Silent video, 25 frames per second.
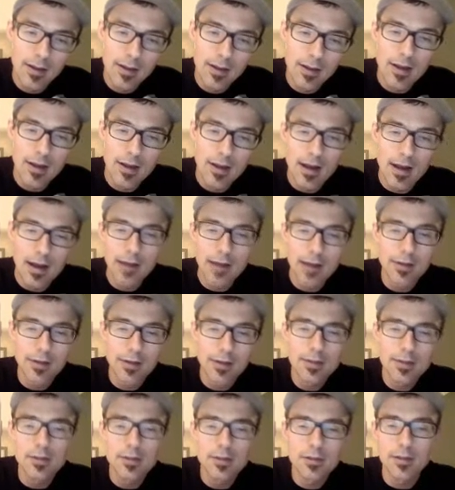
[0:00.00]

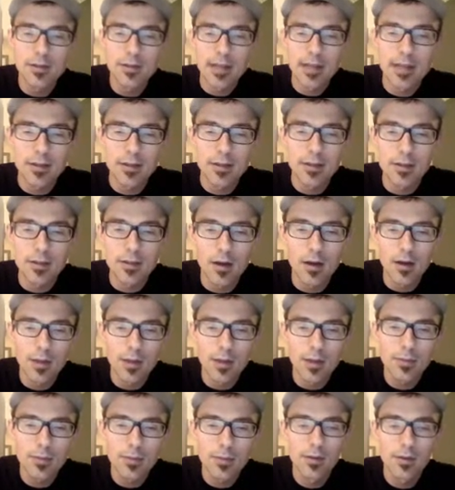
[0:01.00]
eyelids just at the
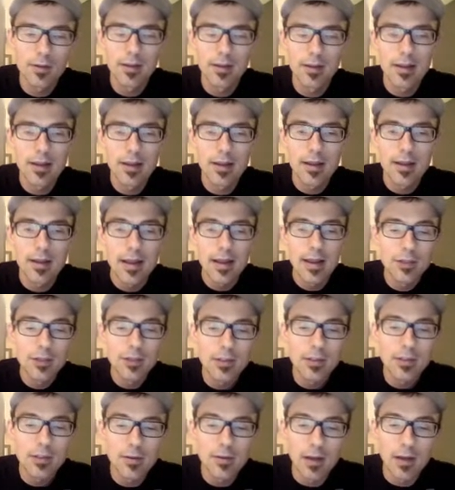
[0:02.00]
top. And
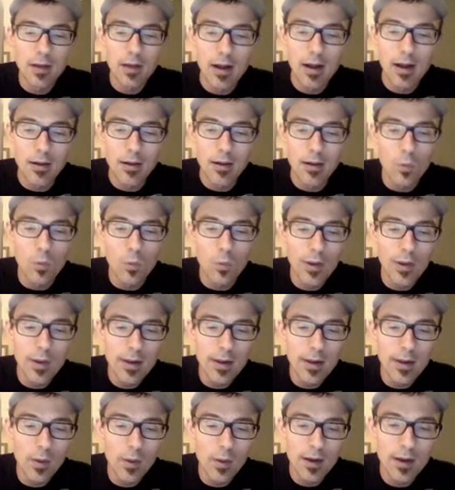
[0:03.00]
just one thing
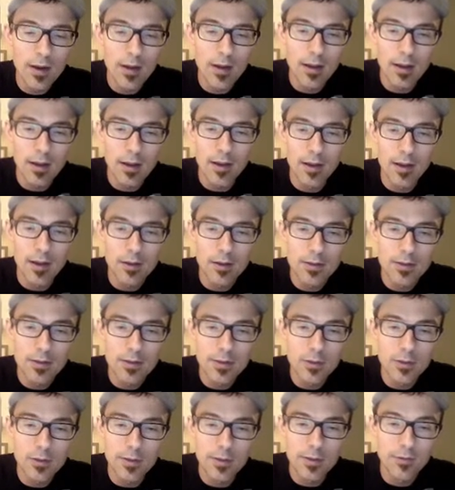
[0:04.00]
I want to, I'll just
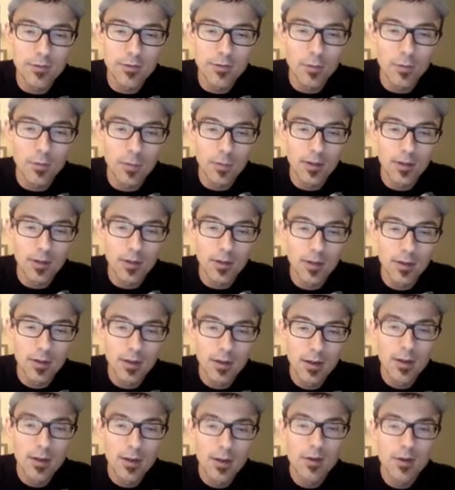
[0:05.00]
zoom in for a moment.
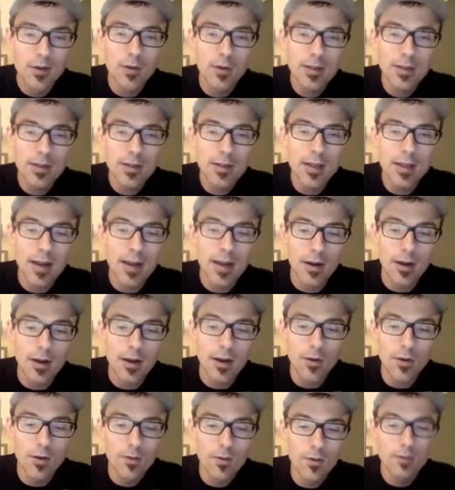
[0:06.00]
Notice
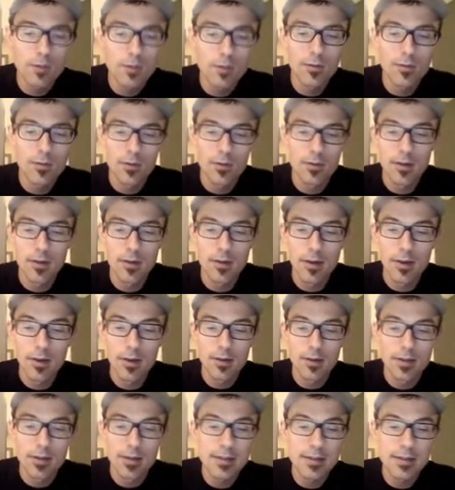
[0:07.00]
how
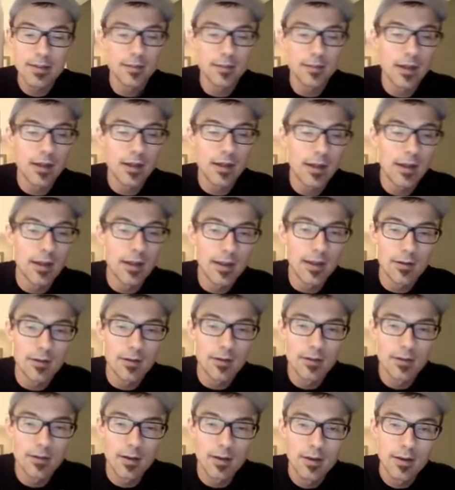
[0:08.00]
this line
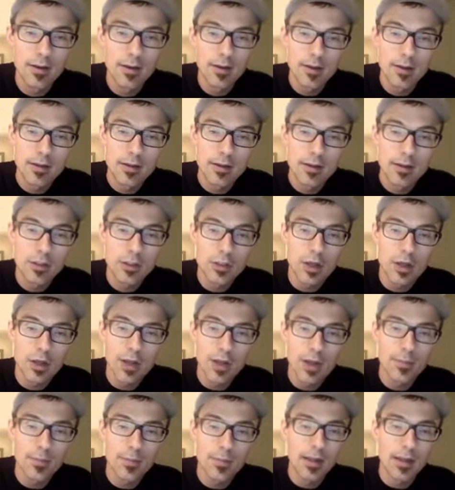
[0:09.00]
is
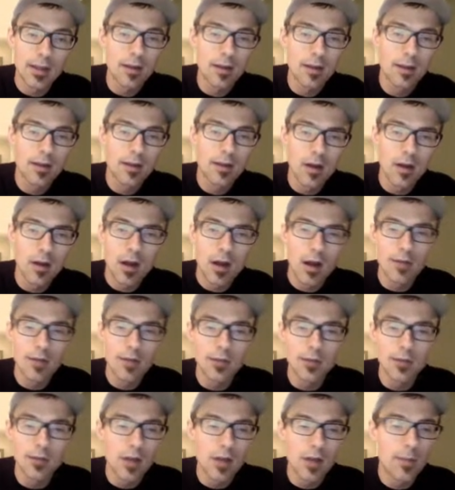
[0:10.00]
chopping off
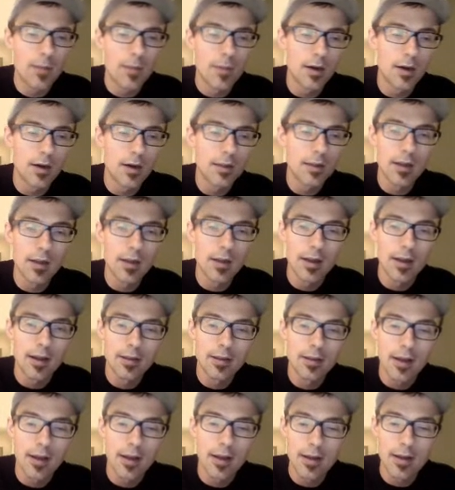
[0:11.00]
the top part of the eye.
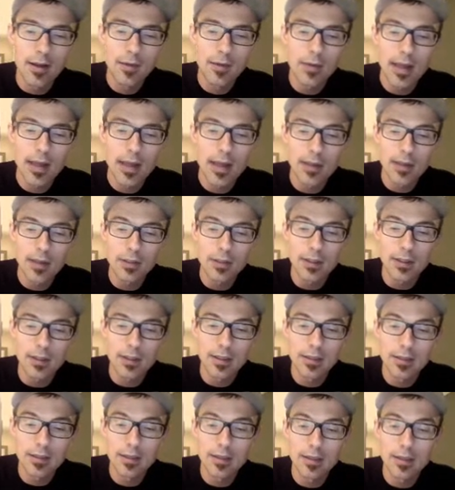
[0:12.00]
The eye would actually
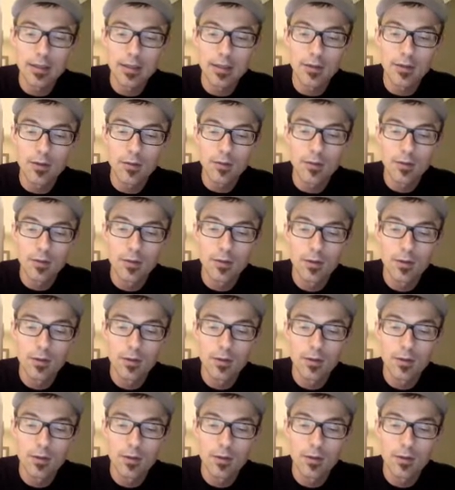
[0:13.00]
continue